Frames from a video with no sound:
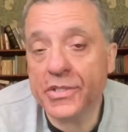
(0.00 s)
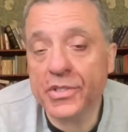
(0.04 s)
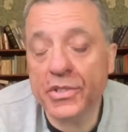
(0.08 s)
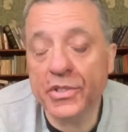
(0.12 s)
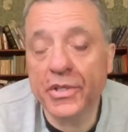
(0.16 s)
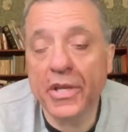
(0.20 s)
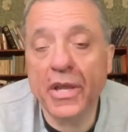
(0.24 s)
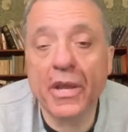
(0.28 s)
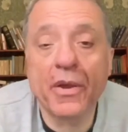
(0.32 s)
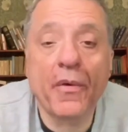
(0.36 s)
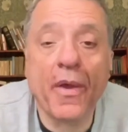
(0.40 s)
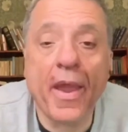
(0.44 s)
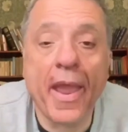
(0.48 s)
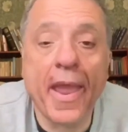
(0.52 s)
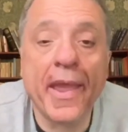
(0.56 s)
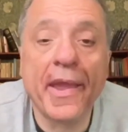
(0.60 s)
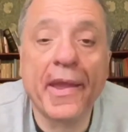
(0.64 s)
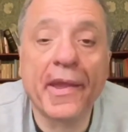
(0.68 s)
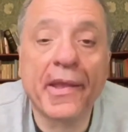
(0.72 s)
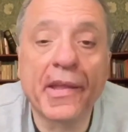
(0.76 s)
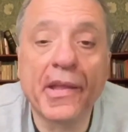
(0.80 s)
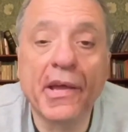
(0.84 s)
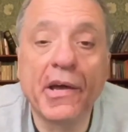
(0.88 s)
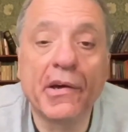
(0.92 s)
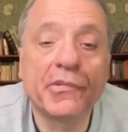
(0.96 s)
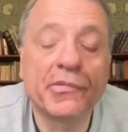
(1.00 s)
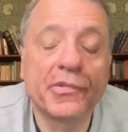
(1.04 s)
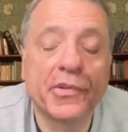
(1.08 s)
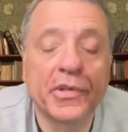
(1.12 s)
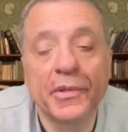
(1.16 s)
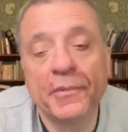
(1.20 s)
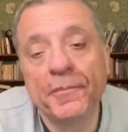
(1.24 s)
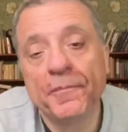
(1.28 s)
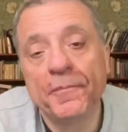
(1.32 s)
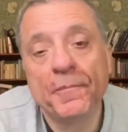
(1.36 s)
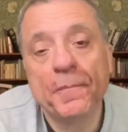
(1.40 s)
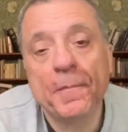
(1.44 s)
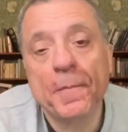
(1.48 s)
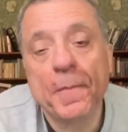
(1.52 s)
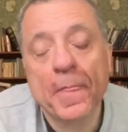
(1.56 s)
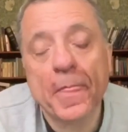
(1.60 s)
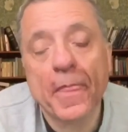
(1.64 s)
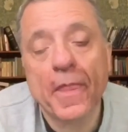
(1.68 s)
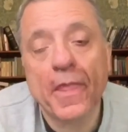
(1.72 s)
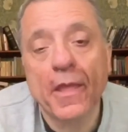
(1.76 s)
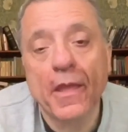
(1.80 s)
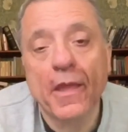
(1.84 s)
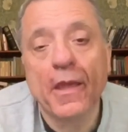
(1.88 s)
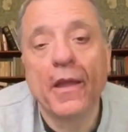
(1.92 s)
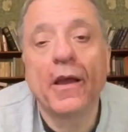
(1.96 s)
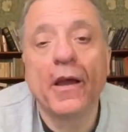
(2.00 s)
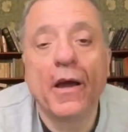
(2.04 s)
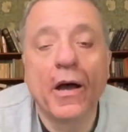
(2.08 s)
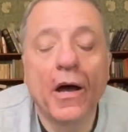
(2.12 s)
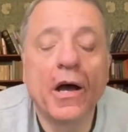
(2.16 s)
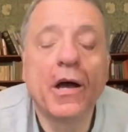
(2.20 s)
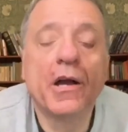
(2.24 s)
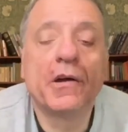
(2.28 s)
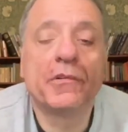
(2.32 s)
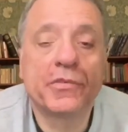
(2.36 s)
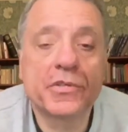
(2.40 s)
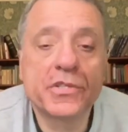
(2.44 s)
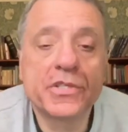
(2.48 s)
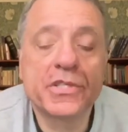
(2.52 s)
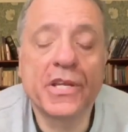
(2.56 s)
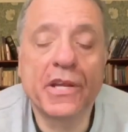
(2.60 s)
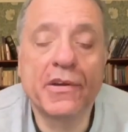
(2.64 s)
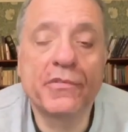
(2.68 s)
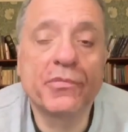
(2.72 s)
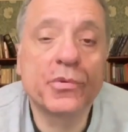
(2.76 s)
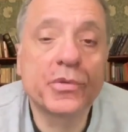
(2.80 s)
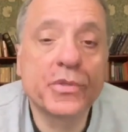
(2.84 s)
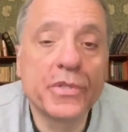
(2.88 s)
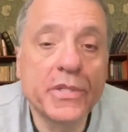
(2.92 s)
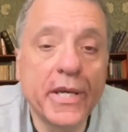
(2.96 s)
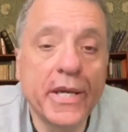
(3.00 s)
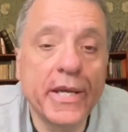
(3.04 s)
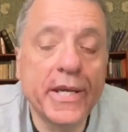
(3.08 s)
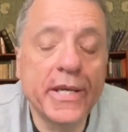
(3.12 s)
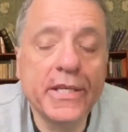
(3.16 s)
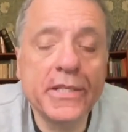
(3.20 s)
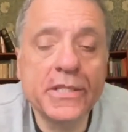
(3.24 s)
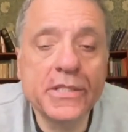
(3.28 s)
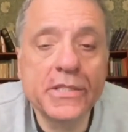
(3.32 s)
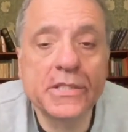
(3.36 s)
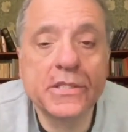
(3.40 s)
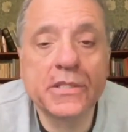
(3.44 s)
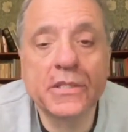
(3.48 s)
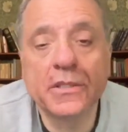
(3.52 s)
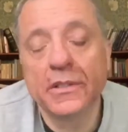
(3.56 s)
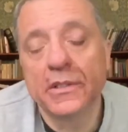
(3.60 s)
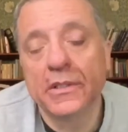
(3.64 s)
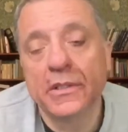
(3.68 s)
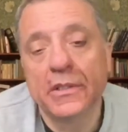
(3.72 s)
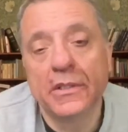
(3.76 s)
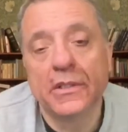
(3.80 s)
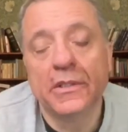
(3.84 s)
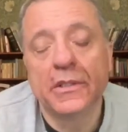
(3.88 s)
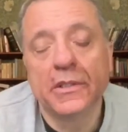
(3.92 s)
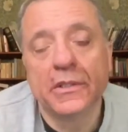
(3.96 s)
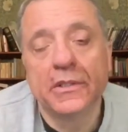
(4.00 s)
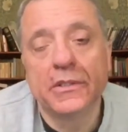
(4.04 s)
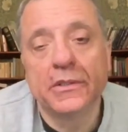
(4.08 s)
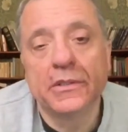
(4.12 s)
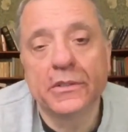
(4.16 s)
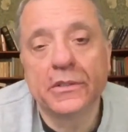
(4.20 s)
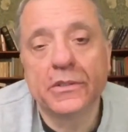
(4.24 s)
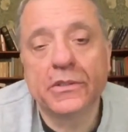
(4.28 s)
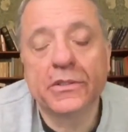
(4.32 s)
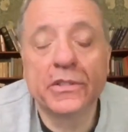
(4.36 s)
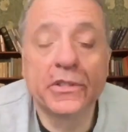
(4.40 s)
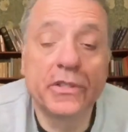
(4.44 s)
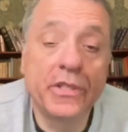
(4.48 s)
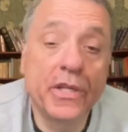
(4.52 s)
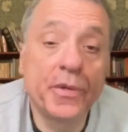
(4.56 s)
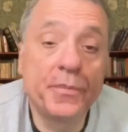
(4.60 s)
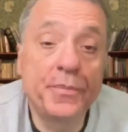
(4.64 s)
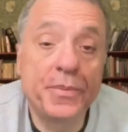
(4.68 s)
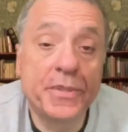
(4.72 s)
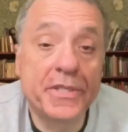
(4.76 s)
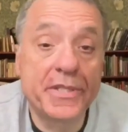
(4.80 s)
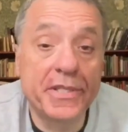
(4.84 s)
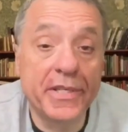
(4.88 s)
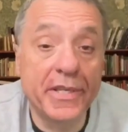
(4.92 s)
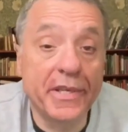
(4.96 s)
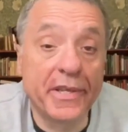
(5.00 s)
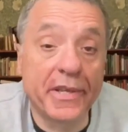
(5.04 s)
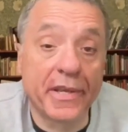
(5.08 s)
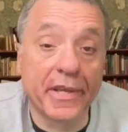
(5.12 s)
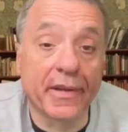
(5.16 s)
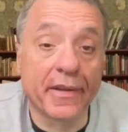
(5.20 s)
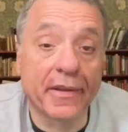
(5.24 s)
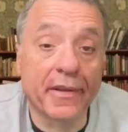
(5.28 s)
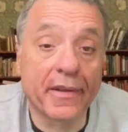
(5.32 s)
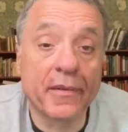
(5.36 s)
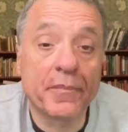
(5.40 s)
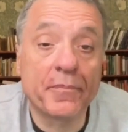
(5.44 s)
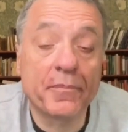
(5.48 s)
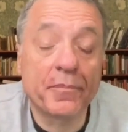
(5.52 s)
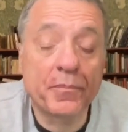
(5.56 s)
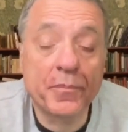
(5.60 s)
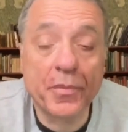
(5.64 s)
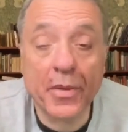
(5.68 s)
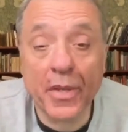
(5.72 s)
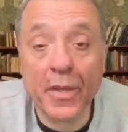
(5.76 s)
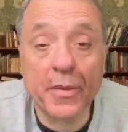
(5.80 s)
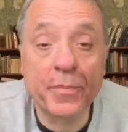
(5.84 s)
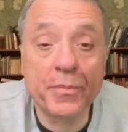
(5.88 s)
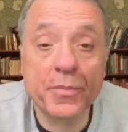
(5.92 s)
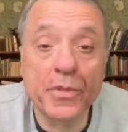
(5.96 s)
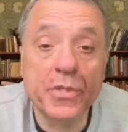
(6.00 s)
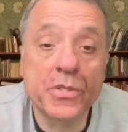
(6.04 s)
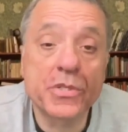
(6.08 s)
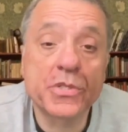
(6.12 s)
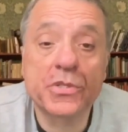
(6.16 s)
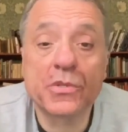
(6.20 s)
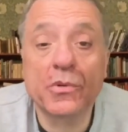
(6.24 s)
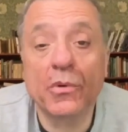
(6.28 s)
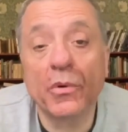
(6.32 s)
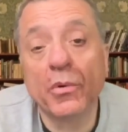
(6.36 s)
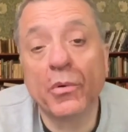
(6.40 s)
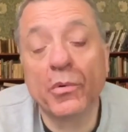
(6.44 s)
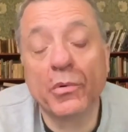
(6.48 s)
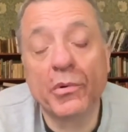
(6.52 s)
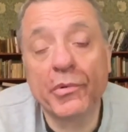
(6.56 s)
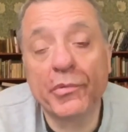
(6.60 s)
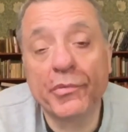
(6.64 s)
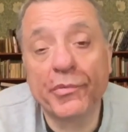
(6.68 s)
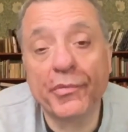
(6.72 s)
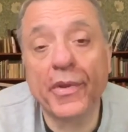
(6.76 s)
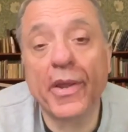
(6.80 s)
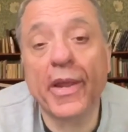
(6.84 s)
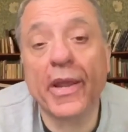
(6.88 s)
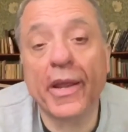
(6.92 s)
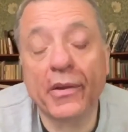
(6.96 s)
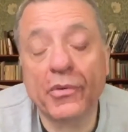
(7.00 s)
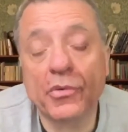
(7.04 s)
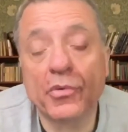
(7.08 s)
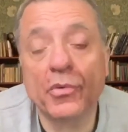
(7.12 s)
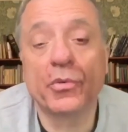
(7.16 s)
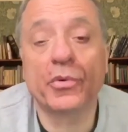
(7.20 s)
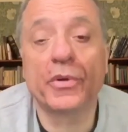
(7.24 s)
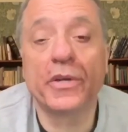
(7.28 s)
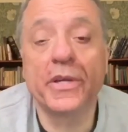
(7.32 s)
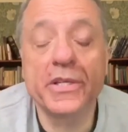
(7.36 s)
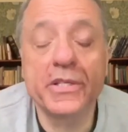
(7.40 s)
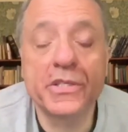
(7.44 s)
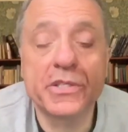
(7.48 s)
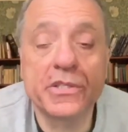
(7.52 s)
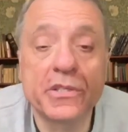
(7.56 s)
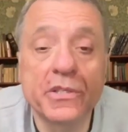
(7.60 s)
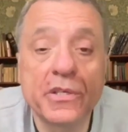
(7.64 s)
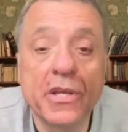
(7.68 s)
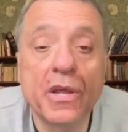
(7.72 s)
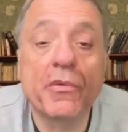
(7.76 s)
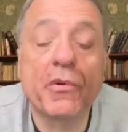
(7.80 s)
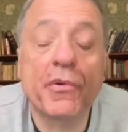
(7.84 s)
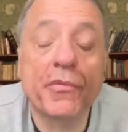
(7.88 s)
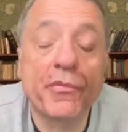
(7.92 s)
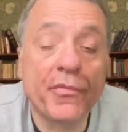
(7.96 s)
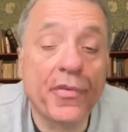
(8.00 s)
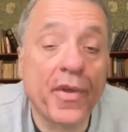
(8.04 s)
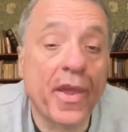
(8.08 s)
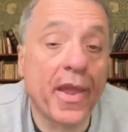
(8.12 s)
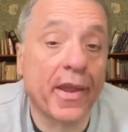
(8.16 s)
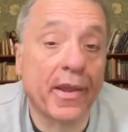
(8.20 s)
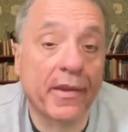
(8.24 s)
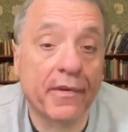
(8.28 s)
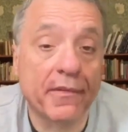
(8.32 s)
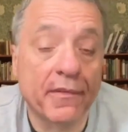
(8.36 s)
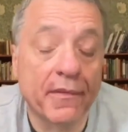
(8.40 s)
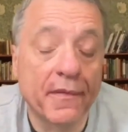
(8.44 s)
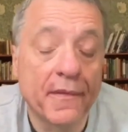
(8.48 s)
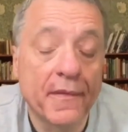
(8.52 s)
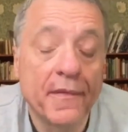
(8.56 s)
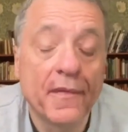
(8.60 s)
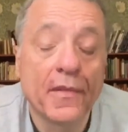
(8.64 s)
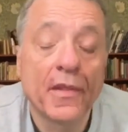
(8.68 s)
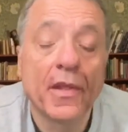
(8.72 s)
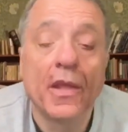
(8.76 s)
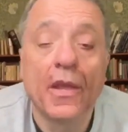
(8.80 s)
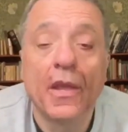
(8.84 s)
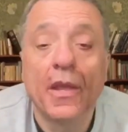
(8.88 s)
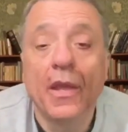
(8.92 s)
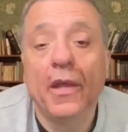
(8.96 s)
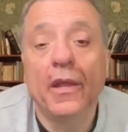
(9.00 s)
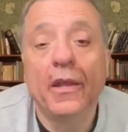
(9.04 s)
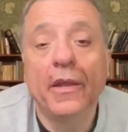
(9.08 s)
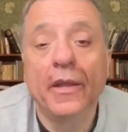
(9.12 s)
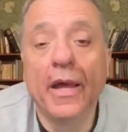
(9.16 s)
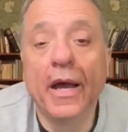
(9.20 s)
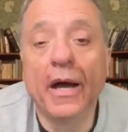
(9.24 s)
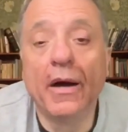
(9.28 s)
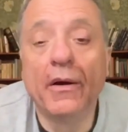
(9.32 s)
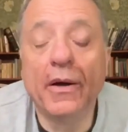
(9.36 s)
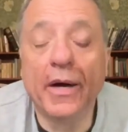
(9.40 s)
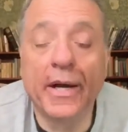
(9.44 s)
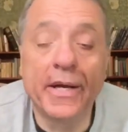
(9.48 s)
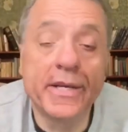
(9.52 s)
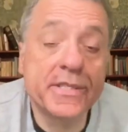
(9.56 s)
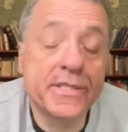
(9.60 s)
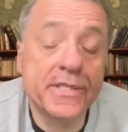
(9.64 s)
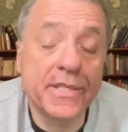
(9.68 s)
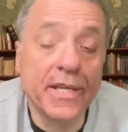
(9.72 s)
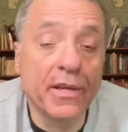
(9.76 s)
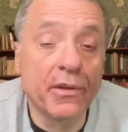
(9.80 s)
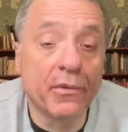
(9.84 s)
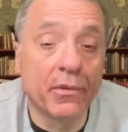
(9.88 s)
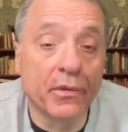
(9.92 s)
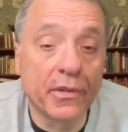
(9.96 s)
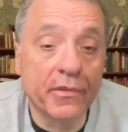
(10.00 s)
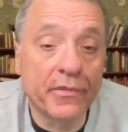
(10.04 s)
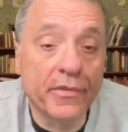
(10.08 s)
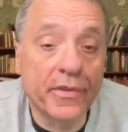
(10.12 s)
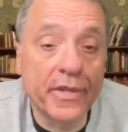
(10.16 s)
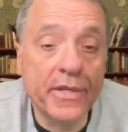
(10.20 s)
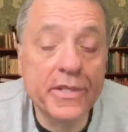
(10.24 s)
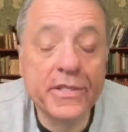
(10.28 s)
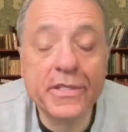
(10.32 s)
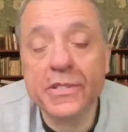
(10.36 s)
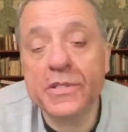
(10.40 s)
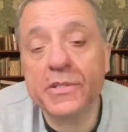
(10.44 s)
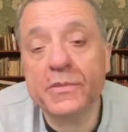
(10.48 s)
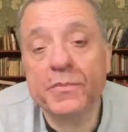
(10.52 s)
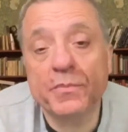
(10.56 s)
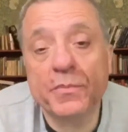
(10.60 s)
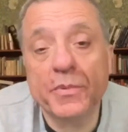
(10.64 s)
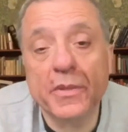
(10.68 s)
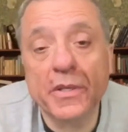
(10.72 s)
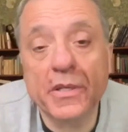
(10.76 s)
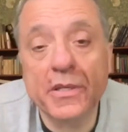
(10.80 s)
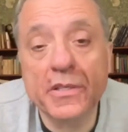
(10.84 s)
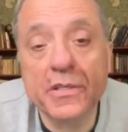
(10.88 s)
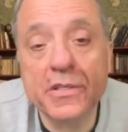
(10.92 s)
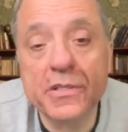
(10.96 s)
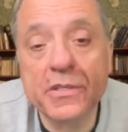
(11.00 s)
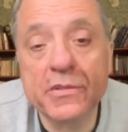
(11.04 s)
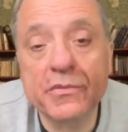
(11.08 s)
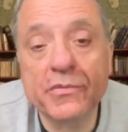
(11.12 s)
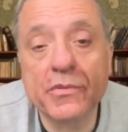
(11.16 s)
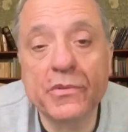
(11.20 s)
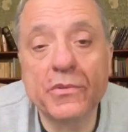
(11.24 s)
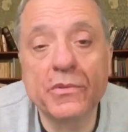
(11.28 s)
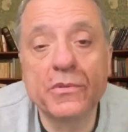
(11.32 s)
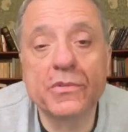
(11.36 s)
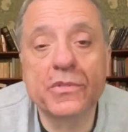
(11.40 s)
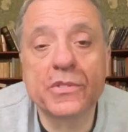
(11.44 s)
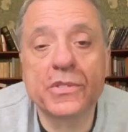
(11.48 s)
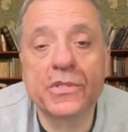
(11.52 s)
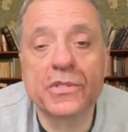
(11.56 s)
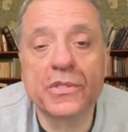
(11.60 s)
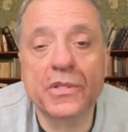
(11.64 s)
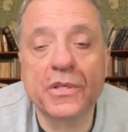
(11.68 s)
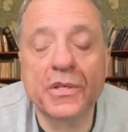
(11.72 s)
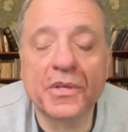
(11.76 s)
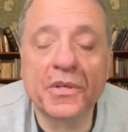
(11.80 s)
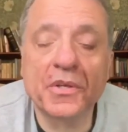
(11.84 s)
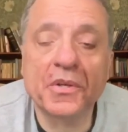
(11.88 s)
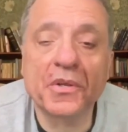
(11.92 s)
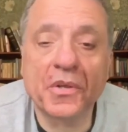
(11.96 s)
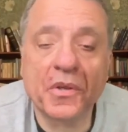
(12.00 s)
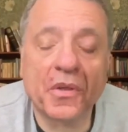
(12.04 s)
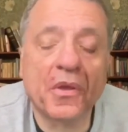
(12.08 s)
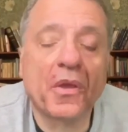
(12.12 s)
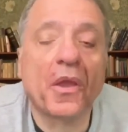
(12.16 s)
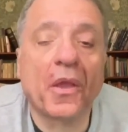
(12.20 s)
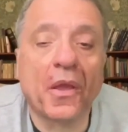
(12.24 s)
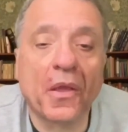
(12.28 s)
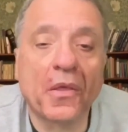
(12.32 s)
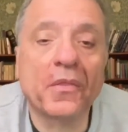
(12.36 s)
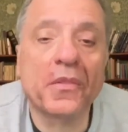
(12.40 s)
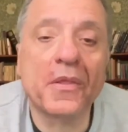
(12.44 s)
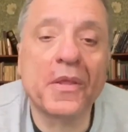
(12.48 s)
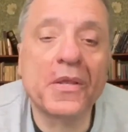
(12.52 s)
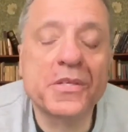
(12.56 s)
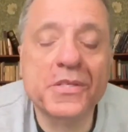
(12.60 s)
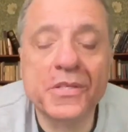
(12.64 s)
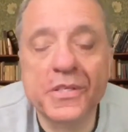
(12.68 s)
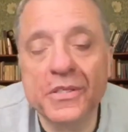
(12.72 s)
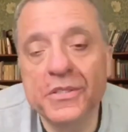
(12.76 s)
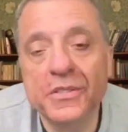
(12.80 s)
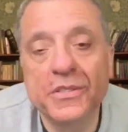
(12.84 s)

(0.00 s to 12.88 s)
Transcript: to no air cover over several days, to no particular purpose or effect, or at least to no effect. Now, I say all of this because, of course, these